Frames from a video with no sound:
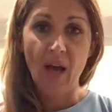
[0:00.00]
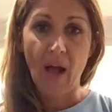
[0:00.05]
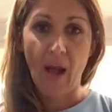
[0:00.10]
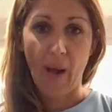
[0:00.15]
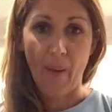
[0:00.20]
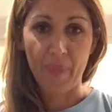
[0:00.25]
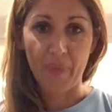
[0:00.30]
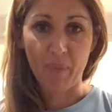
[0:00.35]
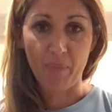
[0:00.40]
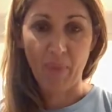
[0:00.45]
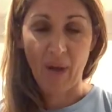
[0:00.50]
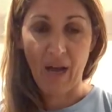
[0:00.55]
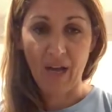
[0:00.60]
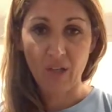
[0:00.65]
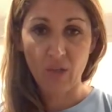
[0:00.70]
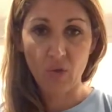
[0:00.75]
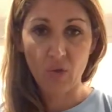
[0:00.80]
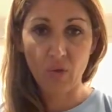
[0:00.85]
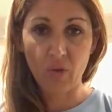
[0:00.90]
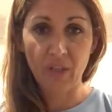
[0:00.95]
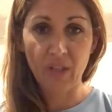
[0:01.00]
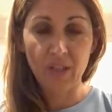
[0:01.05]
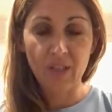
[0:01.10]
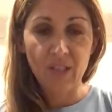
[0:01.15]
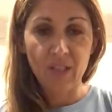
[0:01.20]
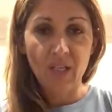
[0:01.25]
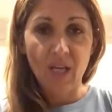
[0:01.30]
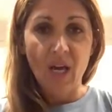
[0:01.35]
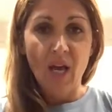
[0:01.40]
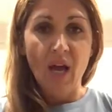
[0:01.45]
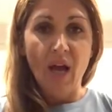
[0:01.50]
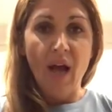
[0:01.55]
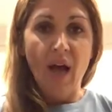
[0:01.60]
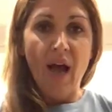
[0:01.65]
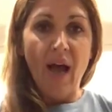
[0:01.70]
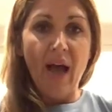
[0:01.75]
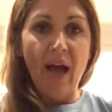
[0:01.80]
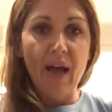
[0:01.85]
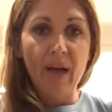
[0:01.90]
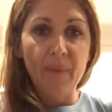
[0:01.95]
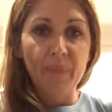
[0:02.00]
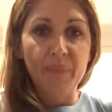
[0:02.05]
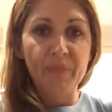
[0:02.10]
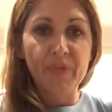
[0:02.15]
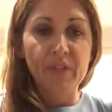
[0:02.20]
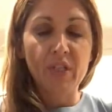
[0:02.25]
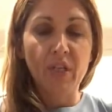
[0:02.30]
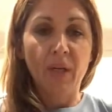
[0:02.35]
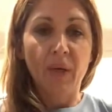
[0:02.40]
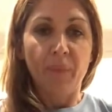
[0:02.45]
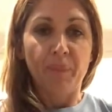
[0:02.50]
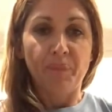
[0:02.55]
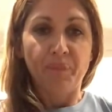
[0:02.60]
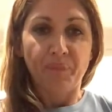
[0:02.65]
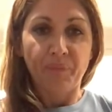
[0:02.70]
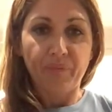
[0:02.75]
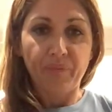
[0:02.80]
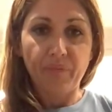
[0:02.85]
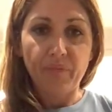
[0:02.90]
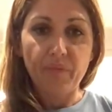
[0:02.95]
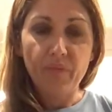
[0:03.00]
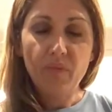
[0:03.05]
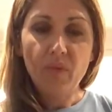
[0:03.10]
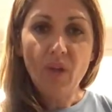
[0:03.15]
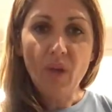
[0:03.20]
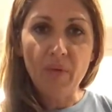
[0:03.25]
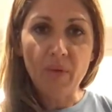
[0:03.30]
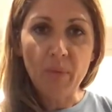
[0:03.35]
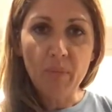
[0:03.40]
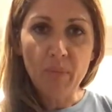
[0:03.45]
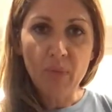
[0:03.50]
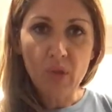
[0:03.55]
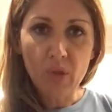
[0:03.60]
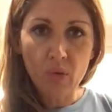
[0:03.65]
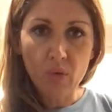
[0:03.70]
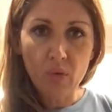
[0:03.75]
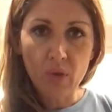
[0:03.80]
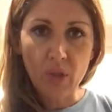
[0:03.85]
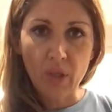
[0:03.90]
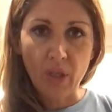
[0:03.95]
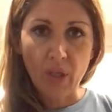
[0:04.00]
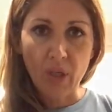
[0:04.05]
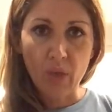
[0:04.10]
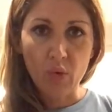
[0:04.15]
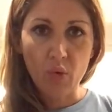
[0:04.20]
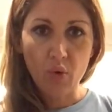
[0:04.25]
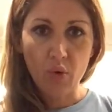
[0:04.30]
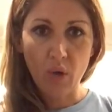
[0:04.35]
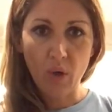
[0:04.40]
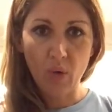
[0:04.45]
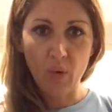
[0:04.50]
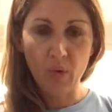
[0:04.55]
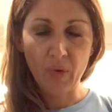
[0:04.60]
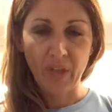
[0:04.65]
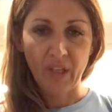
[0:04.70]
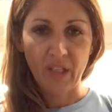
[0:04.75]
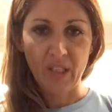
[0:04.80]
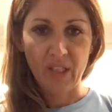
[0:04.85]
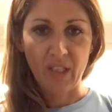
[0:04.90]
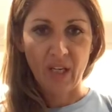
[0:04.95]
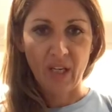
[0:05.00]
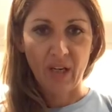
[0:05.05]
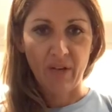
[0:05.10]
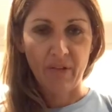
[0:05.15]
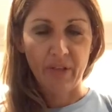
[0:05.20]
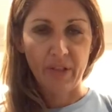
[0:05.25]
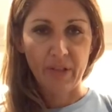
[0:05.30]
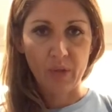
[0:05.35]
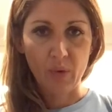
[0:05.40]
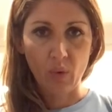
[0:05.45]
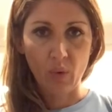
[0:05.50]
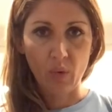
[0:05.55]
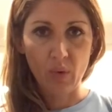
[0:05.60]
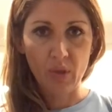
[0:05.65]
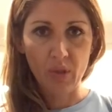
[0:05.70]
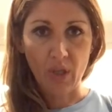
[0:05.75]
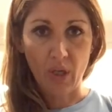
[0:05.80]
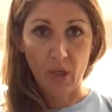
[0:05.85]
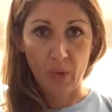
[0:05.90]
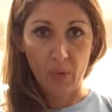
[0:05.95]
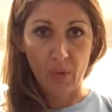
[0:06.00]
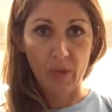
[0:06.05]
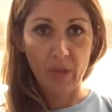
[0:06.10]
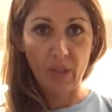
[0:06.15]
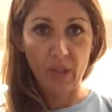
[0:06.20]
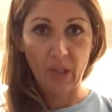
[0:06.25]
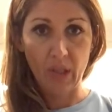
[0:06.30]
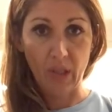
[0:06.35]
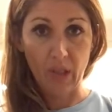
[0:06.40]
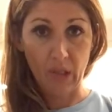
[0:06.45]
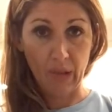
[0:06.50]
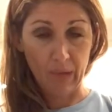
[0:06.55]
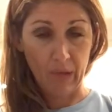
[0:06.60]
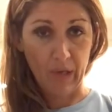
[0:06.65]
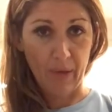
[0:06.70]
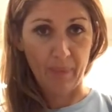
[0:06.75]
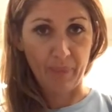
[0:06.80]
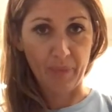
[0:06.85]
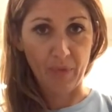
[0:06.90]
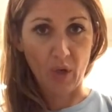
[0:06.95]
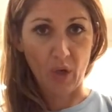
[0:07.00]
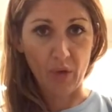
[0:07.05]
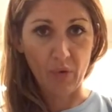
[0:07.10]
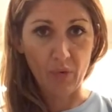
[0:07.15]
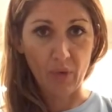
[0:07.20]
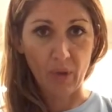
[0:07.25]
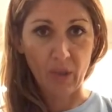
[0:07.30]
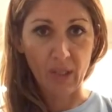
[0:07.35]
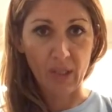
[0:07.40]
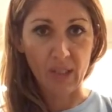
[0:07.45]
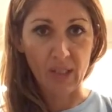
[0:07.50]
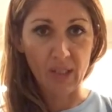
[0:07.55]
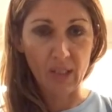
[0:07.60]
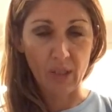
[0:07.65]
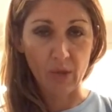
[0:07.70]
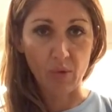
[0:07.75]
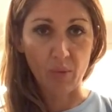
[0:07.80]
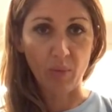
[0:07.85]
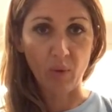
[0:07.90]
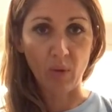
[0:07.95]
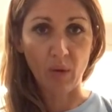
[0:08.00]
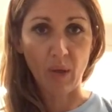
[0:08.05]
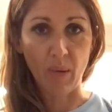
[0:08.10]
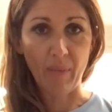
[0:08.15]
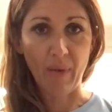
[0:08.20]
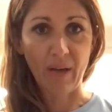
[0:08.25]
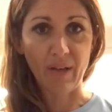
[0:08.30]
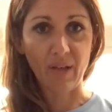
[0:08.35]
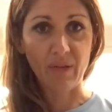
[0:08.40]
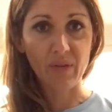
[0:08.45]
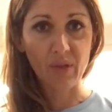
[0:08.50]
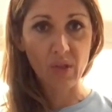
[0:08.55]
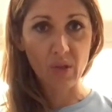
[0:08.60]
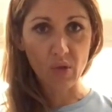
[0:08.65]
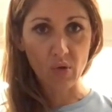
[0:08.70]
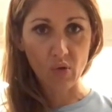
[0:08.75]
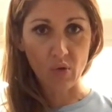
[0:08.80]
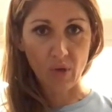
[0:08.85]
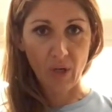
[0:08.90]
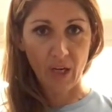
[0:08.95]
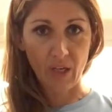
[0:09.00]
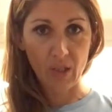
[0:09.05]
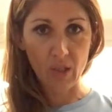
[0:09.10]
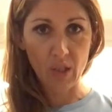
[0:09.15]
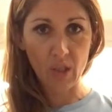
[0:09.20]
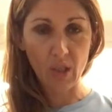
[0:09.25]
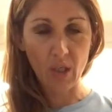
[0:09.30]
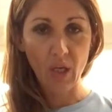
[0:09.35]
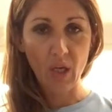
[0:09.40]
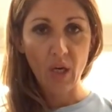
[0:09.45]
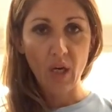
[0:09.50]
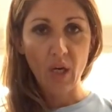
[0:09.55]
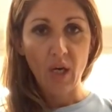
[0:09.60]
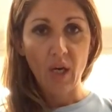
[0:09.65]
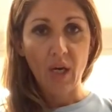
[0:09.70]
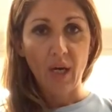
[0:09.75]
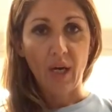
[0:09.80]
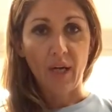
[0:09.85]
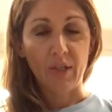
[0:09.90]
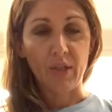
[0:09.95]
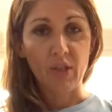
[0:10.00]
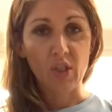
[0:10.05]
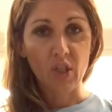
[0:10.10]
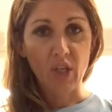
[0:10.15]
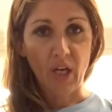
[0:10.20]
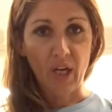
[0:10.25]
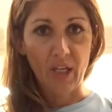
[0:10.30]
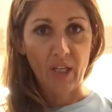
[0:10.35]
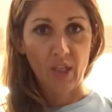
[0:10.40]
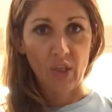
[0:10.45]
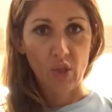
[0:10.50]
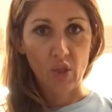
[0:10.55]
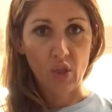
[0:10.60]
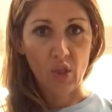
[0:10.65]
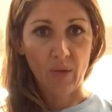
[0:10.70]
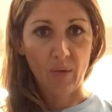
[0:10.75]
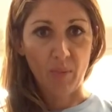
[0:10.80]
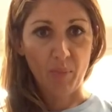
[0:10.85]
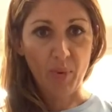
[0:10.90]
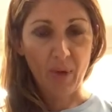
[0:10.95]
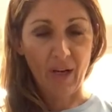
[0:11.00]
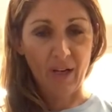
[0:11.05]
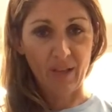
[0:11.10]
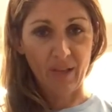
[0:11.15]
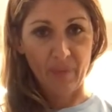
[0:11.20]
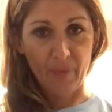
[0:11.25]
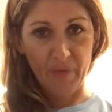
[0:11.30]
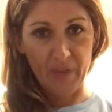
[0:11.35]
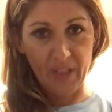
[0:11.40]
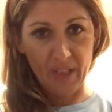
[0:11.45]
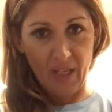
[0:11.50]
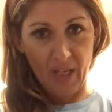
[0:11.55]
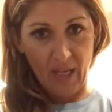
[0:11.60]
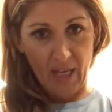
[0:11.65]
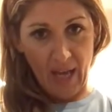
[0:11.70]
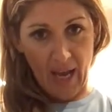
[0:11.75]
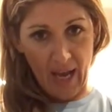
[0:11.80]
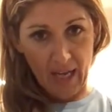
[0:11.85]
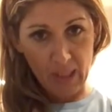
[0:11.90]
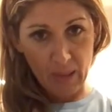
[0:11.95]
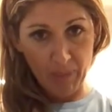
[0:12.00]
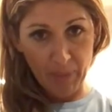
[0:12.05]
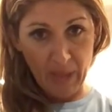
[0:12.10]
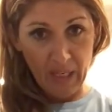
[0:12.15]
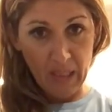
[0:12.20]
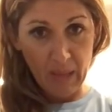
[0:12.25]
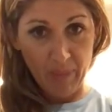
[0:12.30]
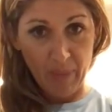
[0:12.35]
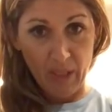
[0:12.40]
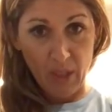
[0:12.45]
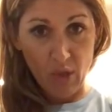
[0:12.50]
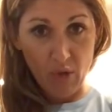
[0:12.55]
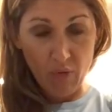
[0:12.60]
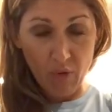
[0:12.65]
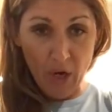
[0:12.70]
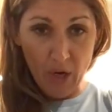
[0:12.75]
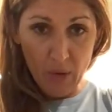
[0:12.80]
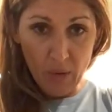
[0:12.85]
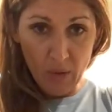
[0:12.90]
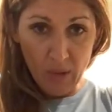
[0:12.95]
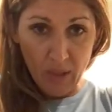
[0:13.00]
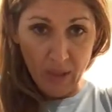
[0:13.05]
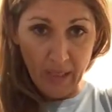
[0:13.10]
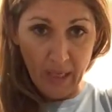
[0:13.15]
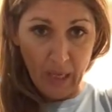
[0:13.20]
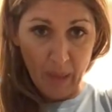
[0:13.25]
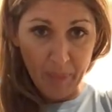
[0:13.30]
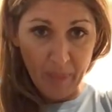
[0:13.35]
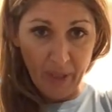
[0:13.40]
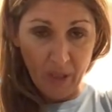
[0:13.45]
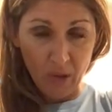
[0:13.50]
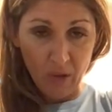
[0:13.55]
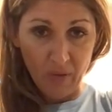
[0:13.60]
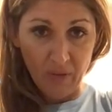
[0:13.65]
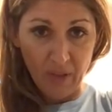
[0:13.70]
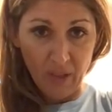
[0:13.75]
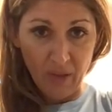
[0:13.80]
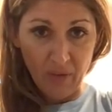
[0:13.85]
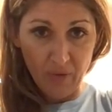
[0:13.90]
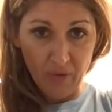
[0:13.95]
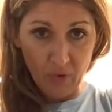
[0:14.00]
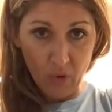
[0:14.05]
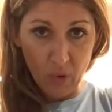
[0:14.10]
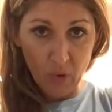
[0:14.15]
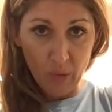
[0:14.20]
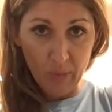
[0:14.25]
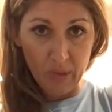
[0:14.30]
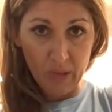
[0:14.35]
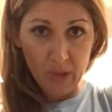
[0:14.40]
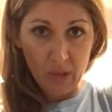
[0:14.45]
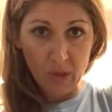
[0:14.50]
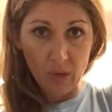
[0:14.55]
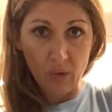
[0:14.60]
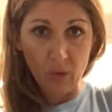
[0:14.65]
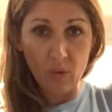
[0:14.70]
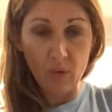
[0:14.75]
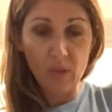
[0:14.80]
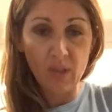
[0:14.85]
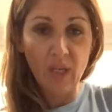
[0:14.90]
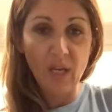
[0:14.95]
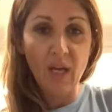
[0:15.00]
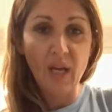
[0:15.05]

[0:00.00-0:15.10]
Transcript: and the back joints, and the muscles that control these areas also go through a considerable amount of stretch and change during pregnancy. As baby grows on our pelvic floor muscles